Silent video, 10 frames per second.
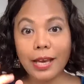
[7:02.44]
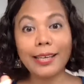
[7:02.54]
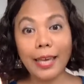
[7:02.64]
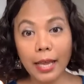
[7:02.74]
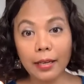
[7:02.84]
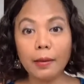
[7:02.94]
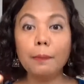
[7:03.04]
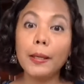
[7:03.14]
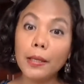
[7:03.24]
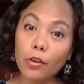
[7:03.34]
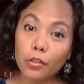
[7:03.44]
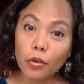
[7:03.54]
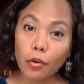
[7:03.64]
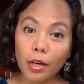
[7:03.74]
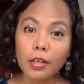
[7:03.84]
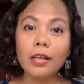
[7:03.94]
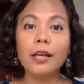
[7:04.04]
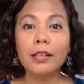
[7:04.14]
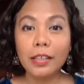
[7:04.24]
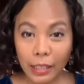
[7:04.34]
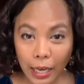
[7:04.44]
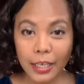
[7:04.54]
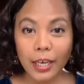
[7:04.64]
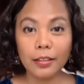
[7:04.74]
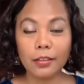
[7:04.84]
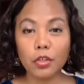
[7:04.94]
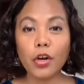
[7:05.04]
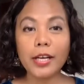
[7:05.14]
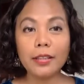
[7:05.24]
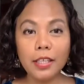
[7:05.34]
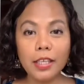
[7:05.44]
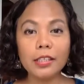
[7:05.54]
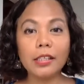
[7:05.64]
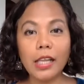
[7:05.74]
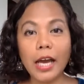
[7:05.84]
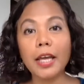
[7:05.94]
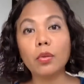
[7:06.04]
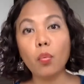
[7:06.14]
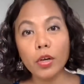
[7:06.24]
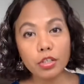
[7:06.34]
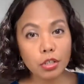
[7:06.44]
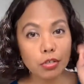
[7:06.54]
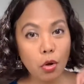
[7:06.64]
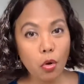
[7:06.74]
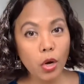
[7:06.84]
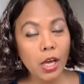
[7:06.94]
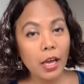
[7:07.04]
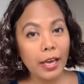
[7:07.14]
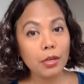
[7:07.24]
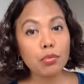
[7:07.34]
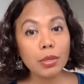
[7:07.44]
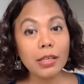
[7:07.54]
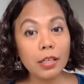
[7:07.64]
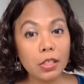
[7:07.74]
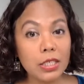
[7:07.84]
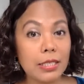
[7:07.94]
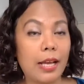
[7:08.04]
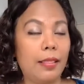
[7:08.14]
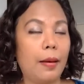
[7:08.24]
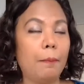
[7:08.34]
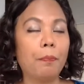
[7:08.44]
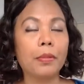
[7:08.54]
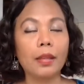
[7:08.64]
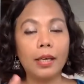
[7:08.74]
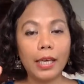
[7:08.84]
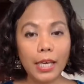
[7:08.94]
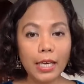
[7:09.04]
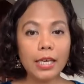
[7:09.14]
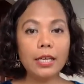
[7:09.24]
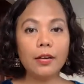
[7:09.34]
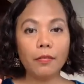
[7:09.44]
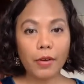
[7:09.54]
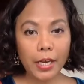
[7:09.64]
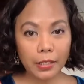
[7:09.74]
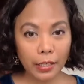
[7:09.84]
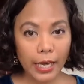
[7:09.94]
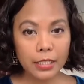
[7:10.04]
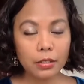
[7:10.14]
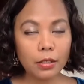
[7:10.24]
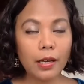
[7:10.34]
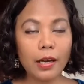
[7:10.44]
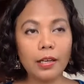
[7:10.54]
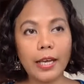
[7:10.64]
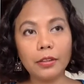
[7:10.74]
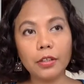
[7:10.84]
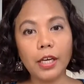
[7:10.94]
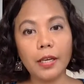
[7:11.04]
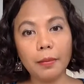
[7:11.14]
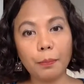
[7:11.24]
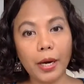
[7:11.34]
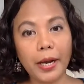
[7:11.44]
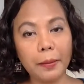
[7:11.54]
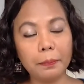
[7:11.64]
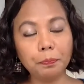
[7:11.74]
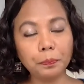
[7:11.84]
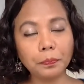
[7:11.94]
again depending on your client, your ideal client, once you know and really understand them. The last letter in the prime